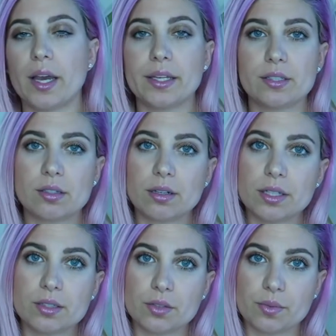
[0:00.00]
I
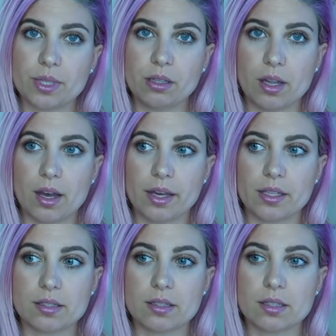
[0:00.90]
started to
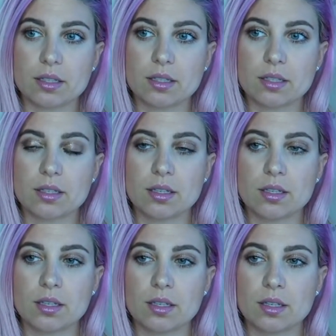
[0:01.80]
realize
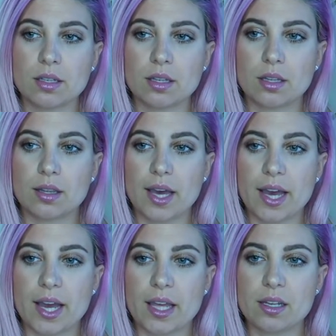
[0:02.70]

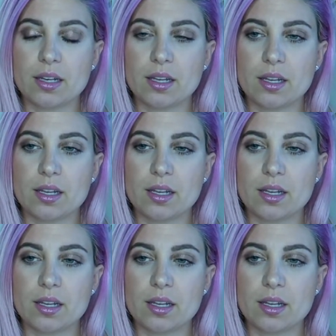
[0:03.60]
that